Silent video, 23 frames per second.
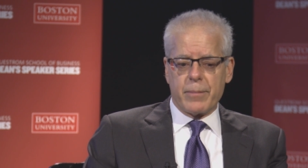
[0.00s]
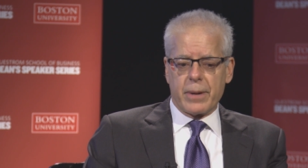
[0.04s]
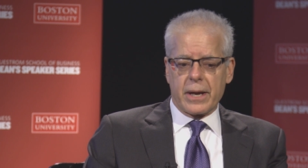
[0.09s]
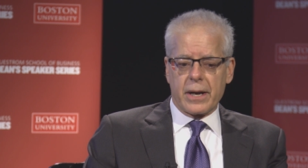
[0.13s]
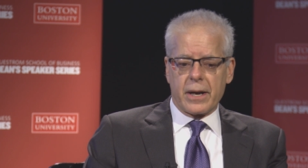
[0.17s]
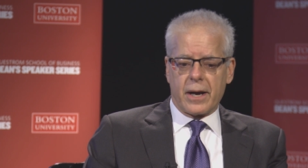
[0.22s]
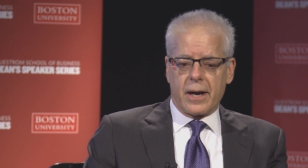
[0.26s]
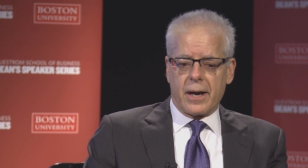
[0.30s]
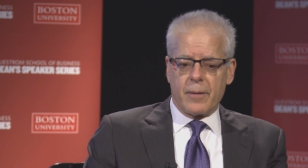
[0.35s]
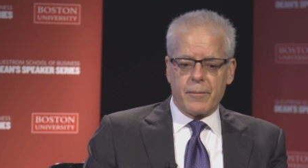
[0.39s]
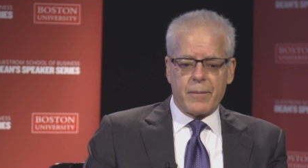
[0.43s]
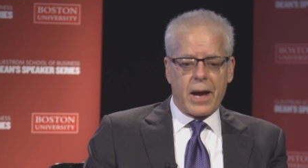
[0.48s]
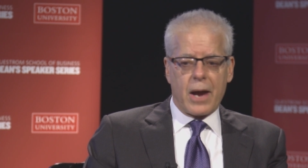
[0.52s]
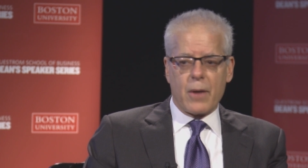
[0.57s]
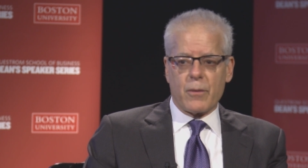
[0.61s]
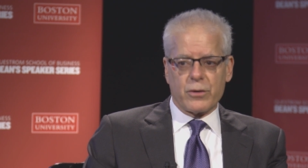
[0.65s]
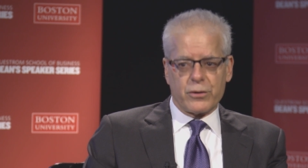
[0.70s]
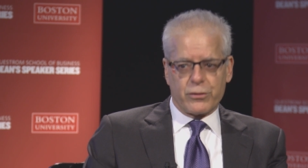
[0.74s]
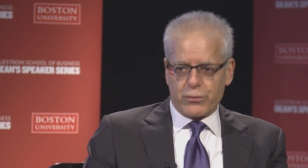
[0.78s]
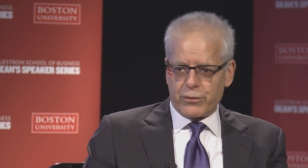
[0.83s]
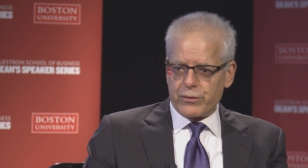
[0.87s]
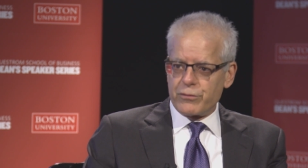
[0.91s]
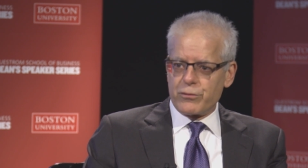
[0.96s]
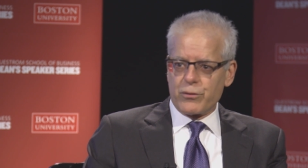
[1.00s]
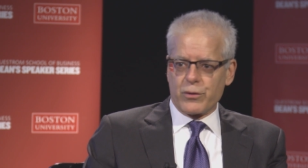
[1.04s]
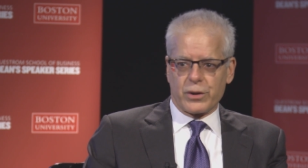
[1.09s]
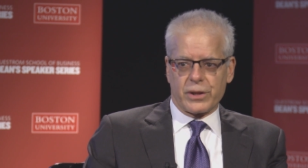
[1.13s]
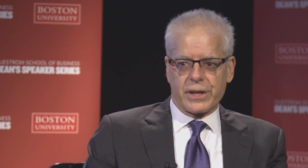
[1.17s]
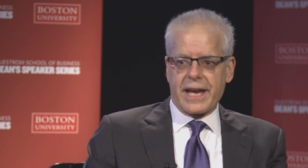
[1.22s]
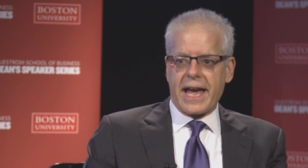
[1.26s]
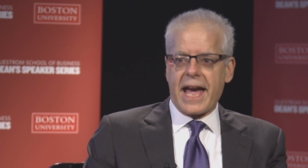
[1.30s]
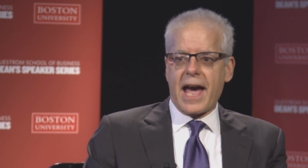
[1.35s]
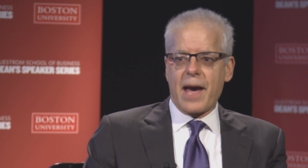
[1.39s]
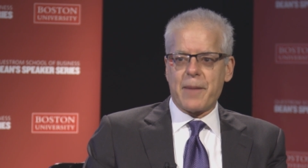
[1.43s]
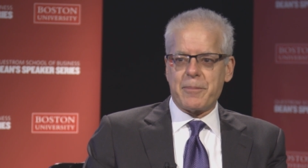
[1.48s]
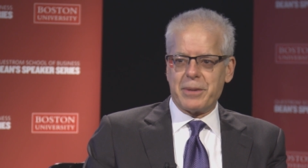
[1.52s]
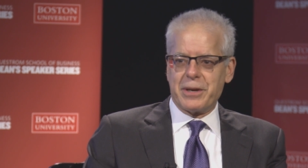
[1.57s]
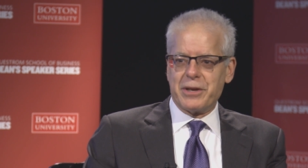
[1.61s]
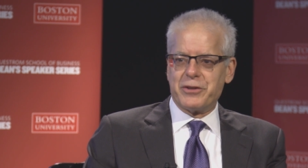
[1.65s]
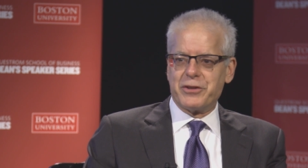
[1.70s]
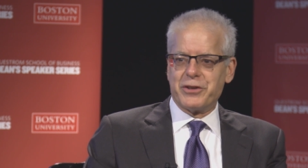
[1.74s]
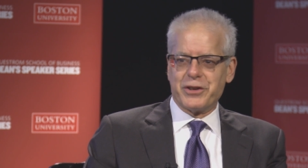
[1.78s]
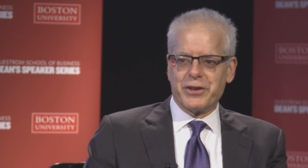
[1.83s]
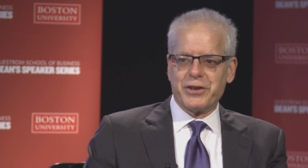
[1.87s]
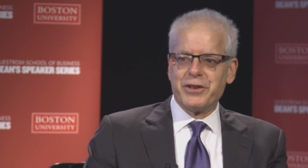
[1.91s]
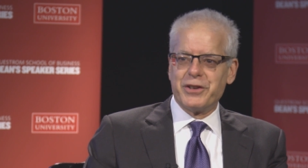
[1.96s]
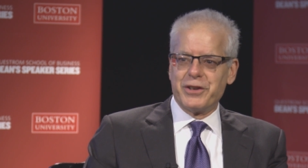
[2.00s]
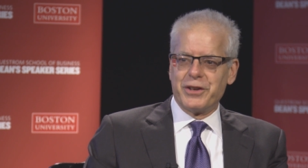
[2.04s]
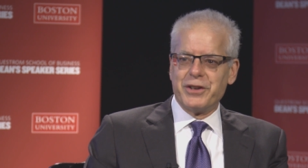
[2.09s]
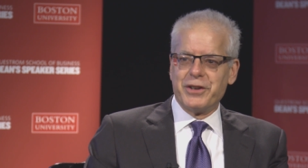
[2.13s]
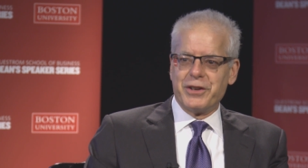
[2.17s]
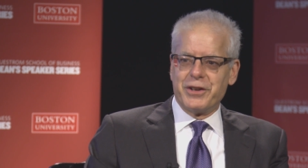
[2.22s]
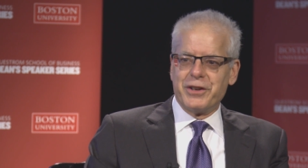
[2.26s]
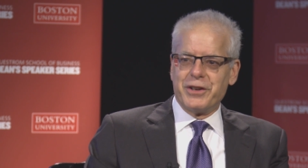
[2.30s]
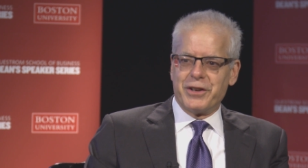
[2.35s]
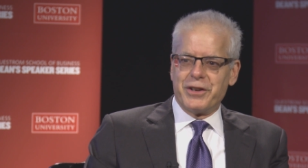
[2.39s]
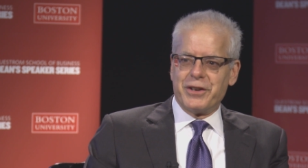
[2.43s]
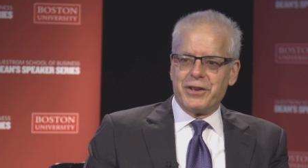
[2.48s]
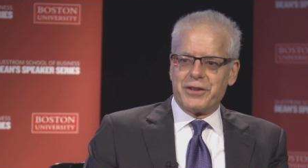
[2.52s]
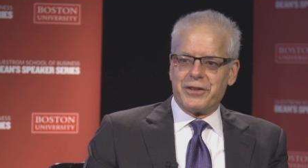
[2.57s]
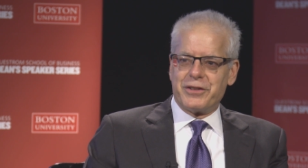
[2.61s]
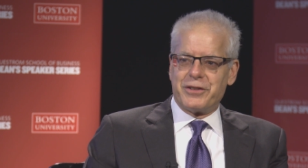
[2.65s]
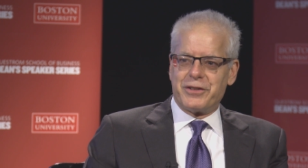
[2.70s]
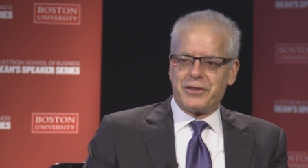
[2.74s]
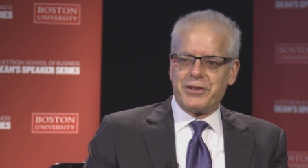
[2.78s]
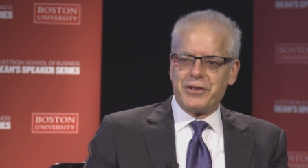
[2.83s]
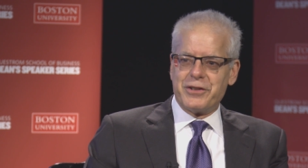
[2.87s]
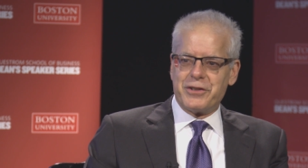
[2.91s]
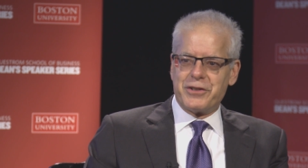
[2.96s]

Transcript: but um, I was really happy to to join the to,